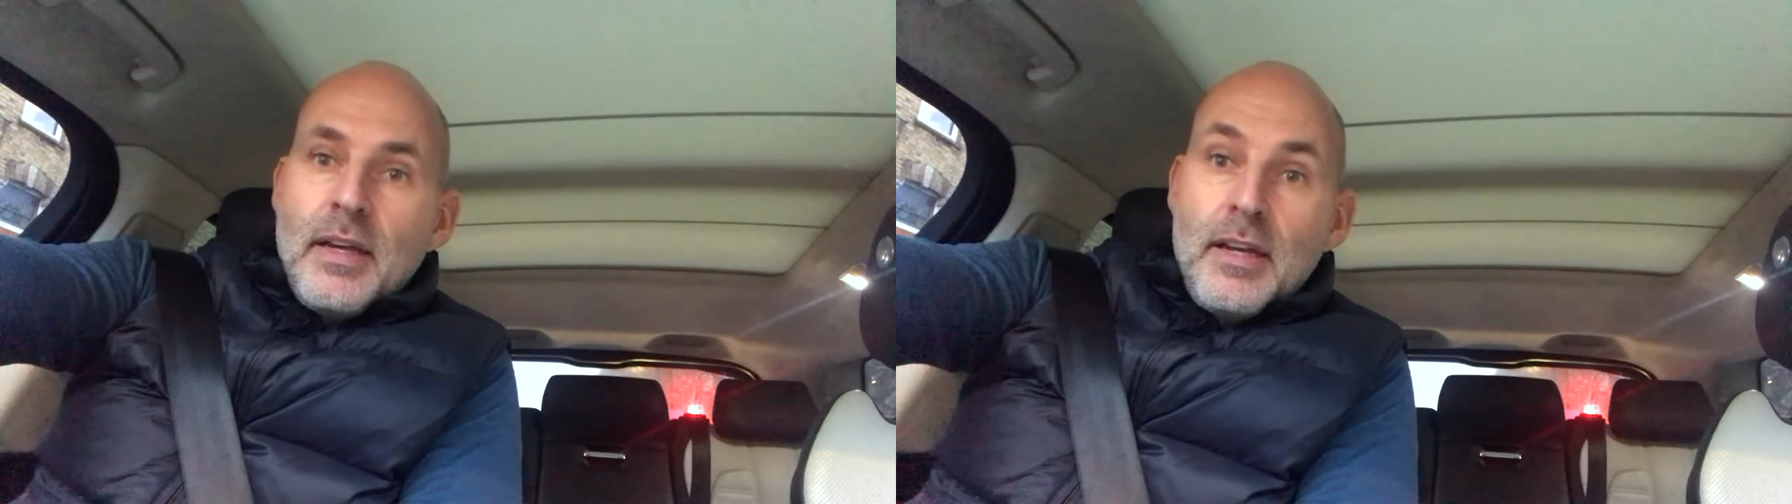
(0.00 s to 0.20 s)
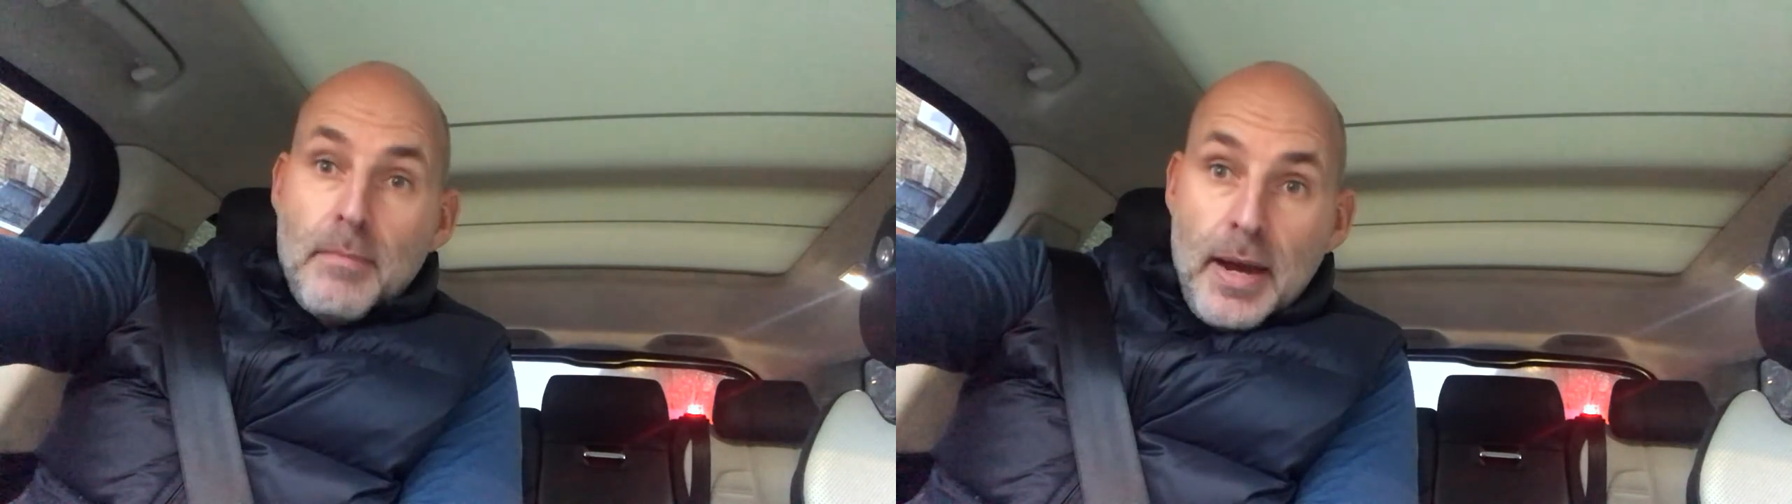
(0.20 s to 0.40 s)

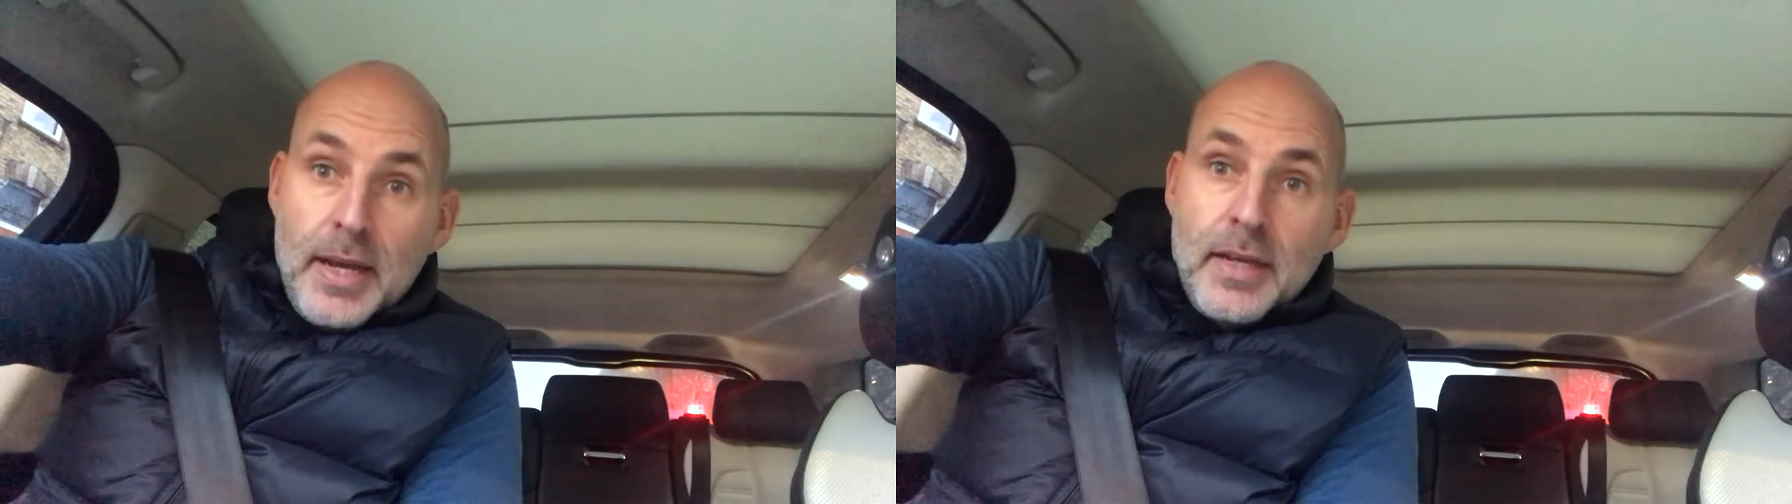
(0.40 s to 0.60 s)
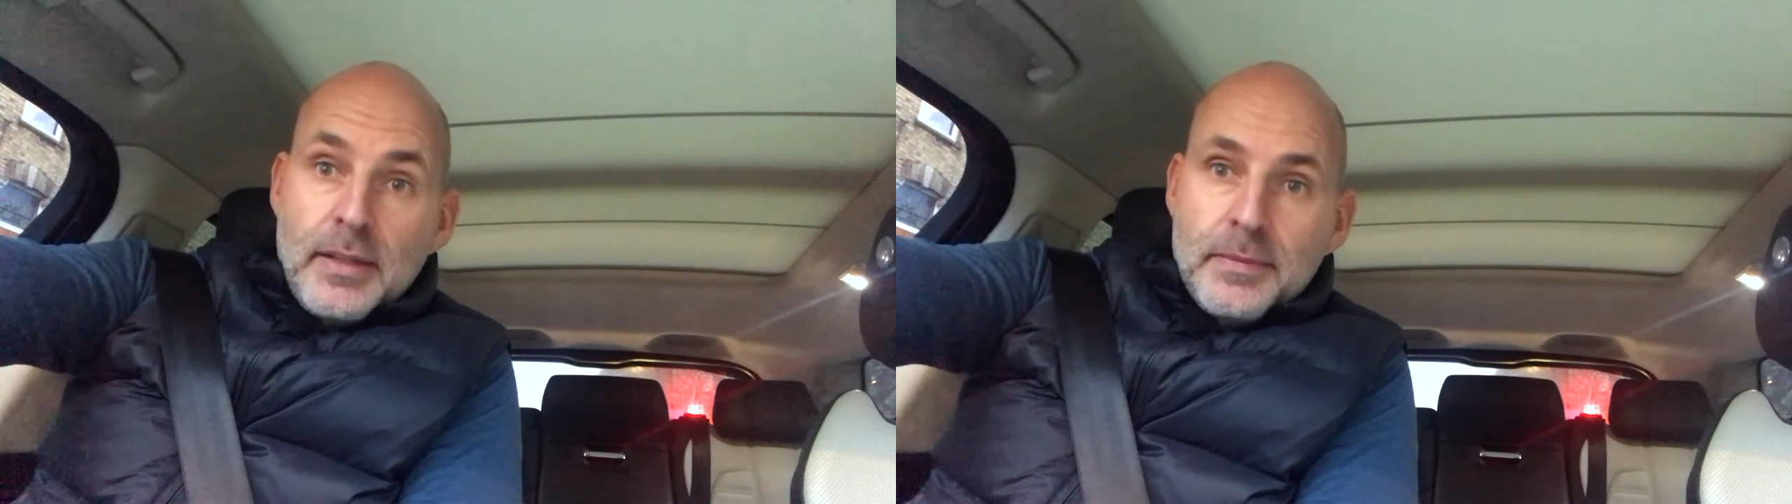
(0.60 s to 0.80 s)
in
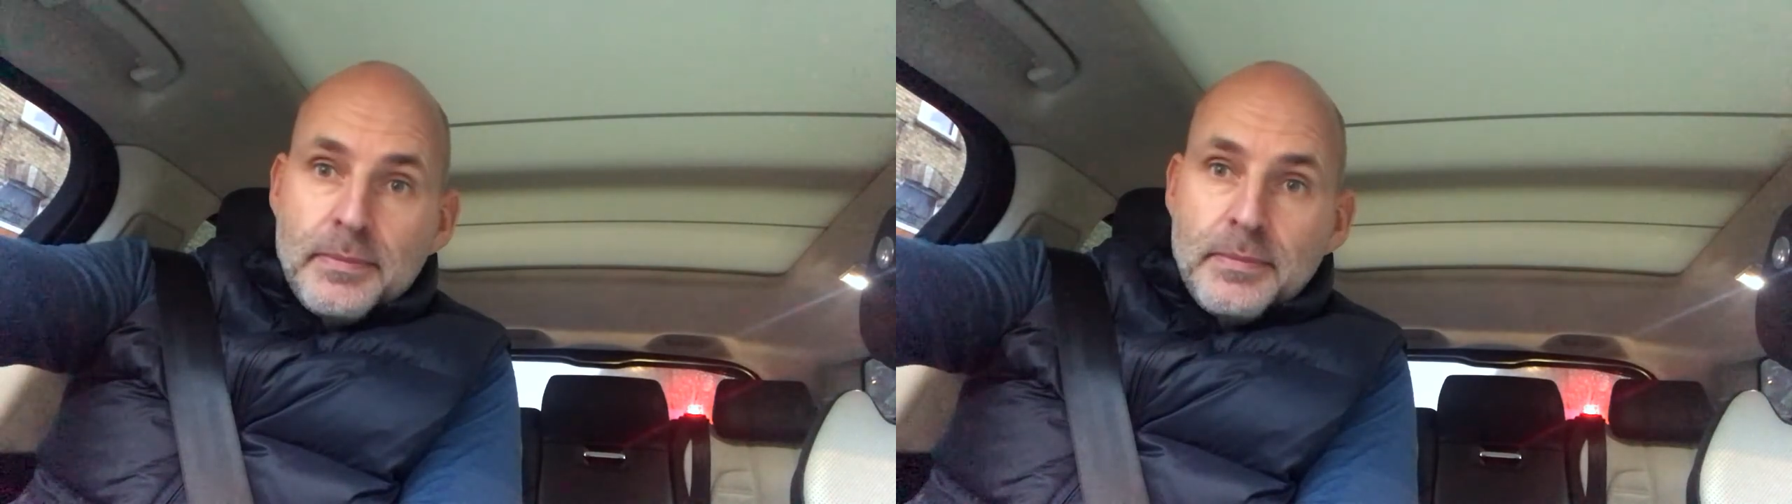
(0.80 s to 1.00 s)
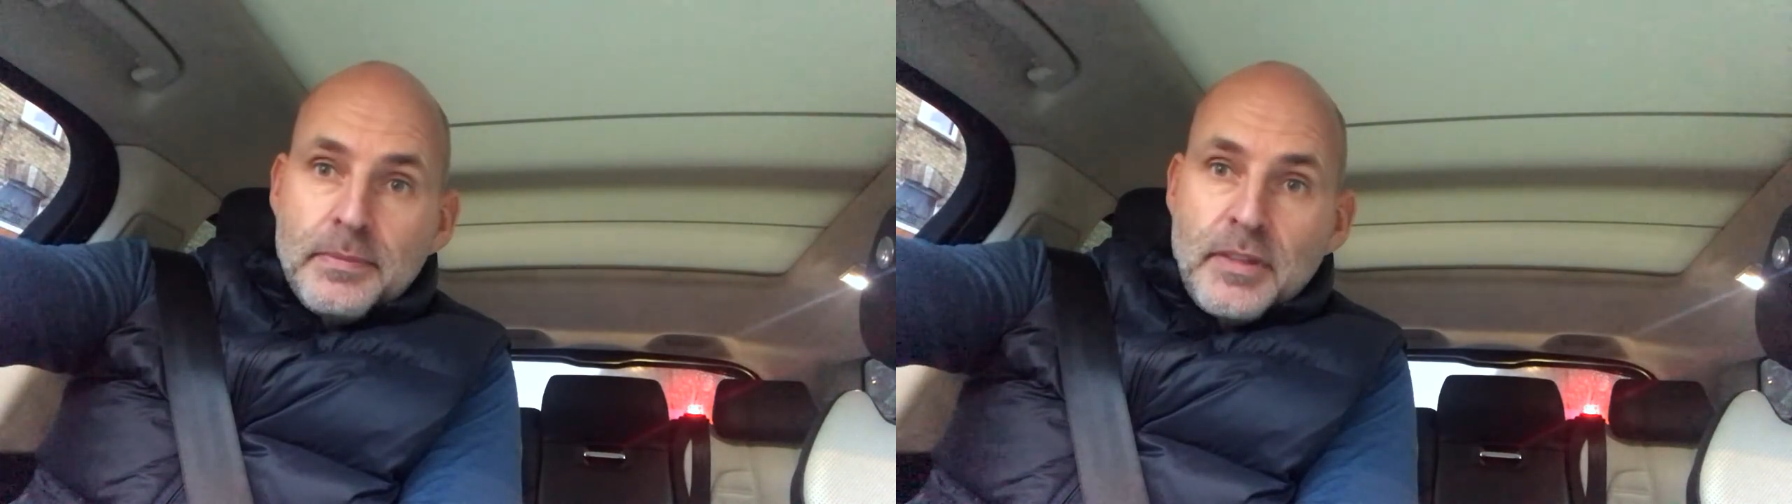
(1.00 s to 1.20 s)
May,
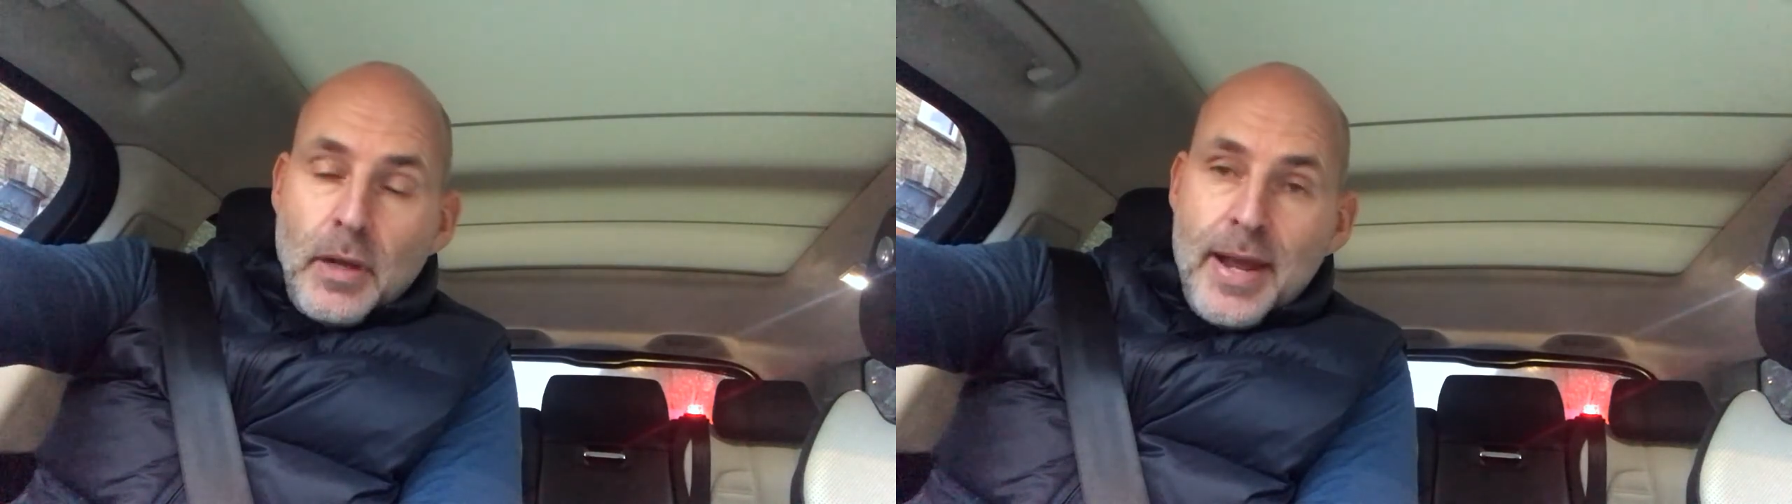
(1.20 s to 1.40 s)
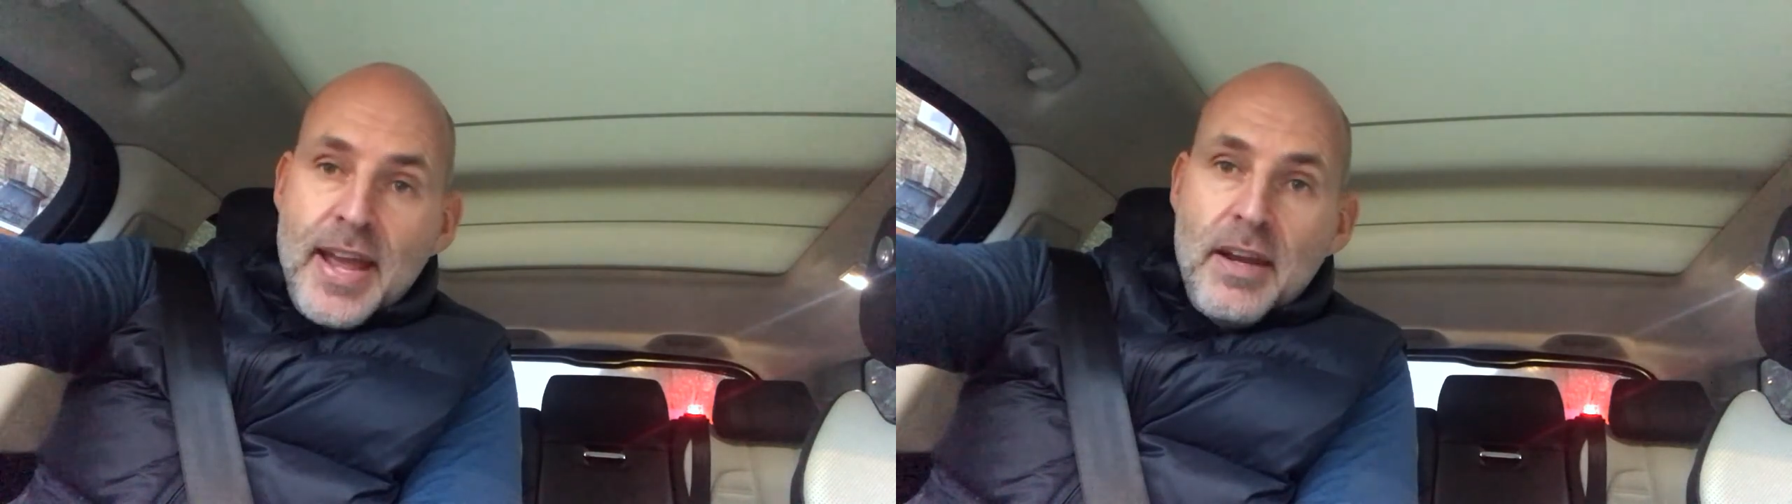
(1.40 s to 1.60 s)

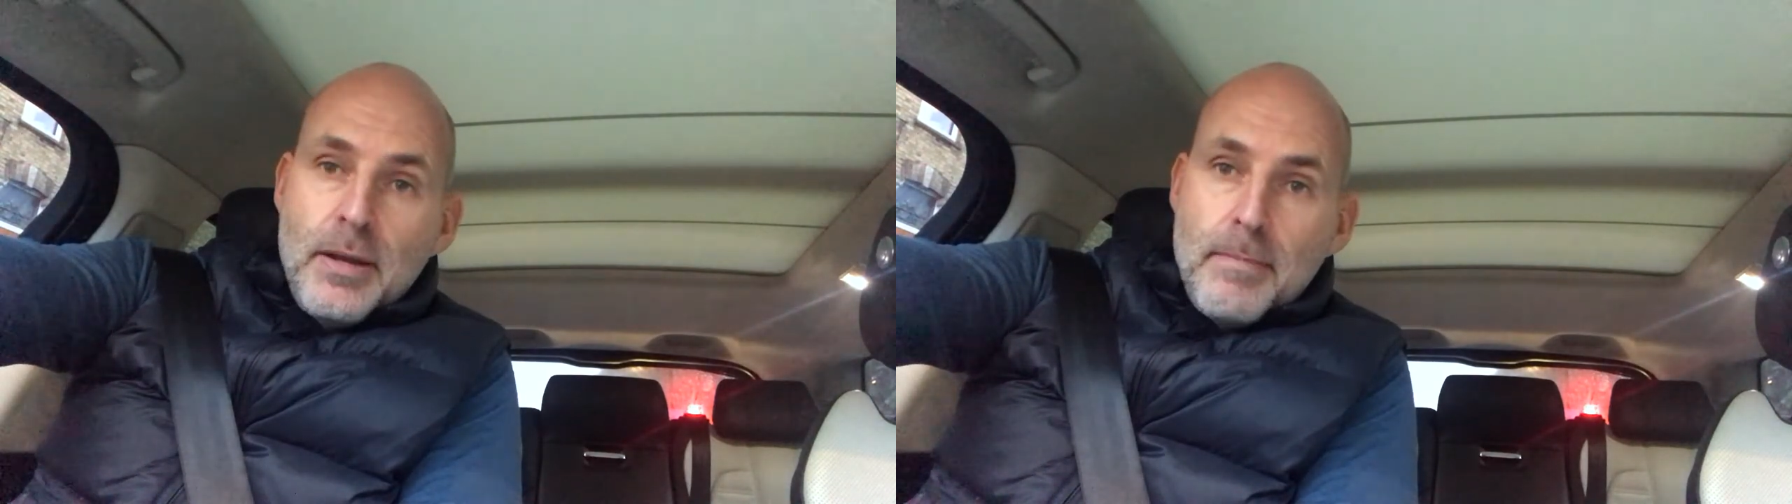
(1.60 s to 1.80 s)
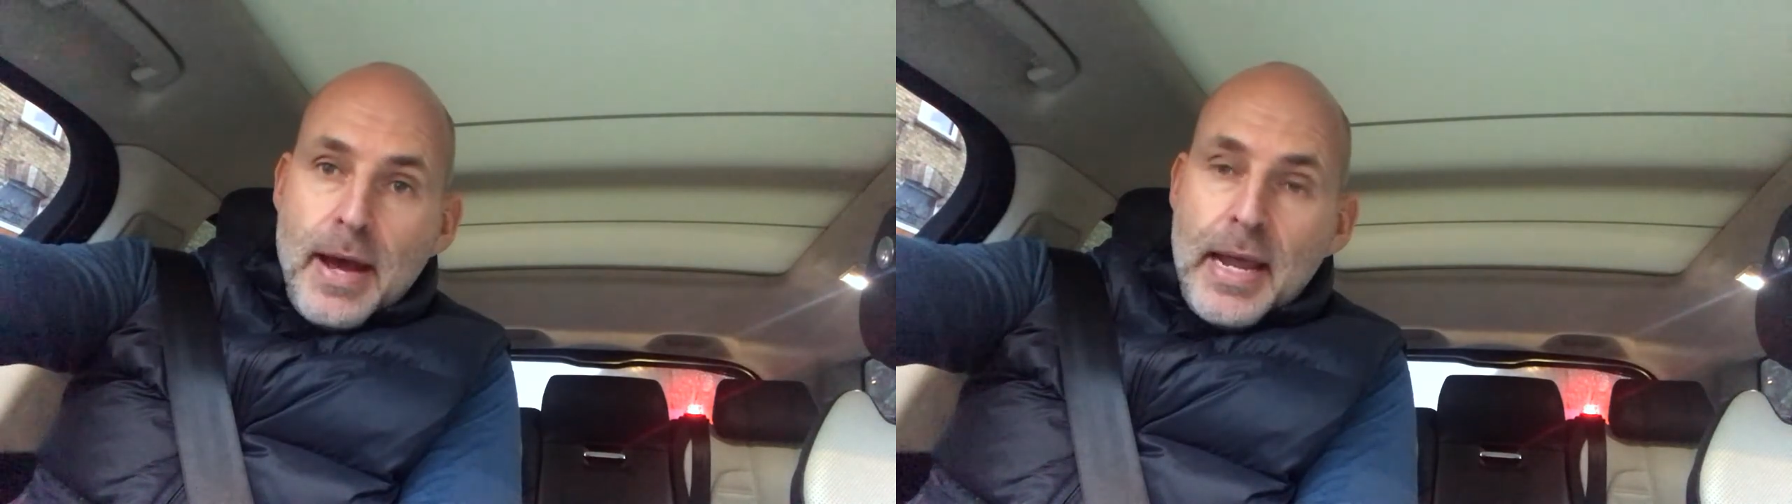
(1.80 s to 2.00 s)
so end
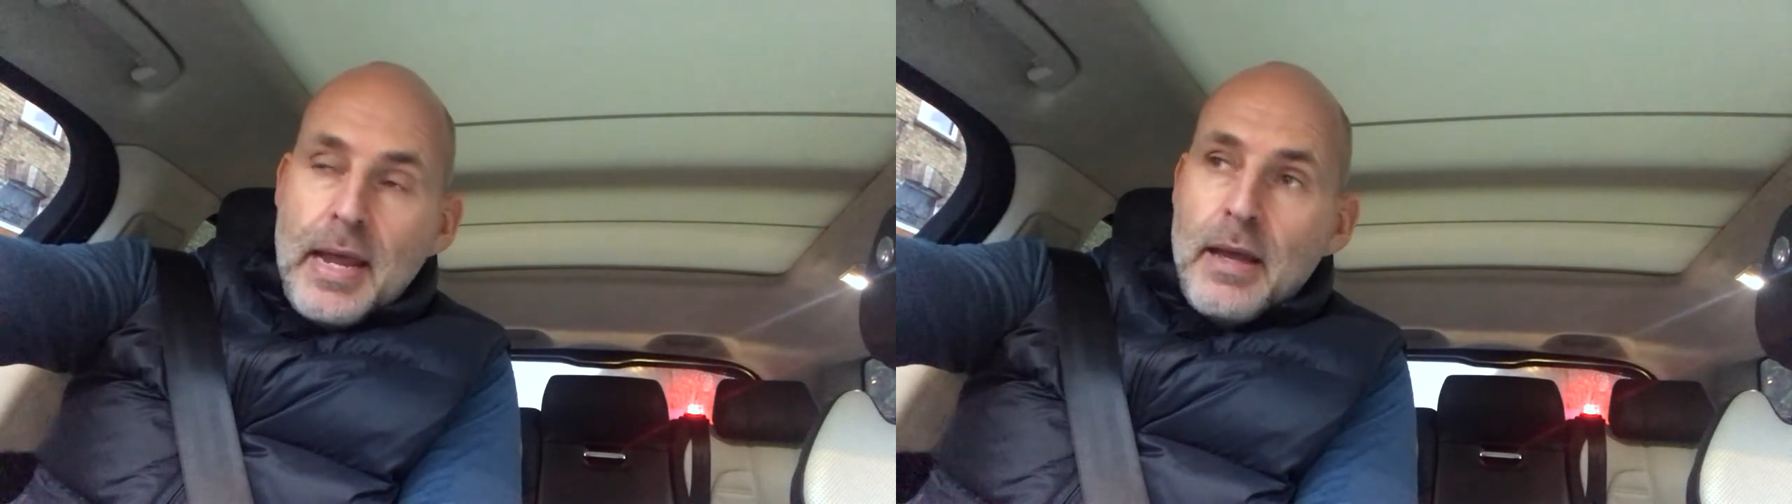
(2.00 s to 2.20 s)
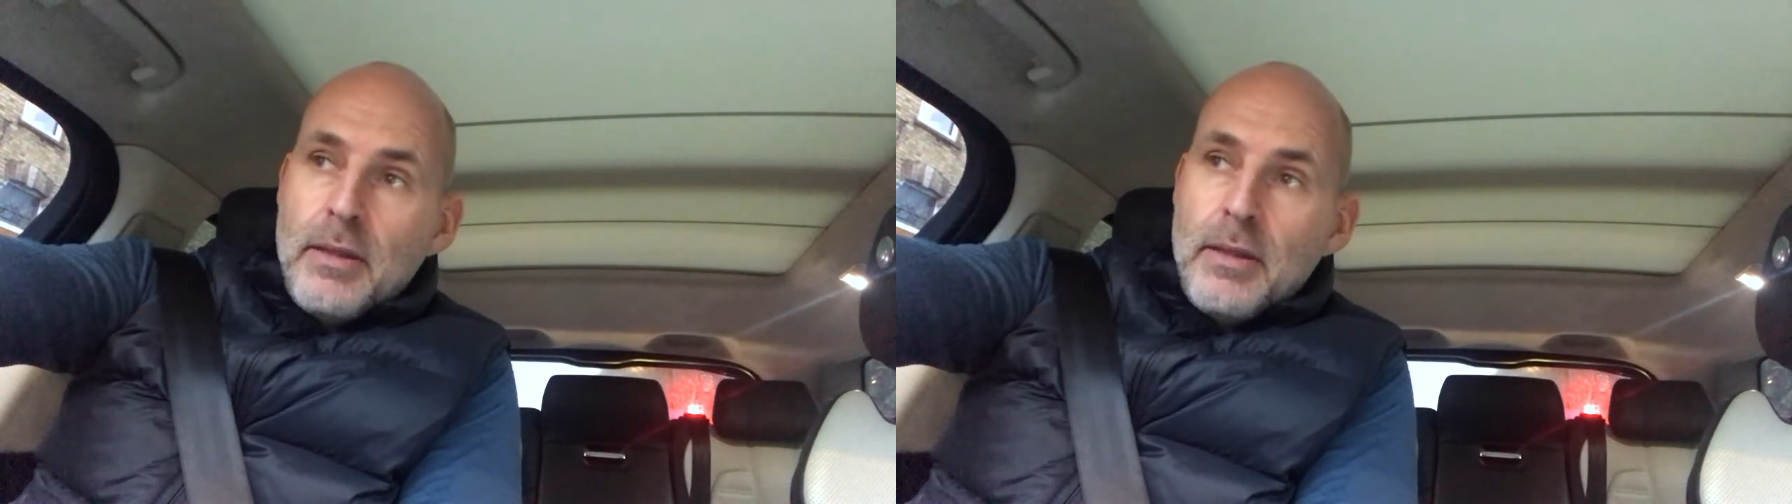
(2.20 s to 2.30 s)
of May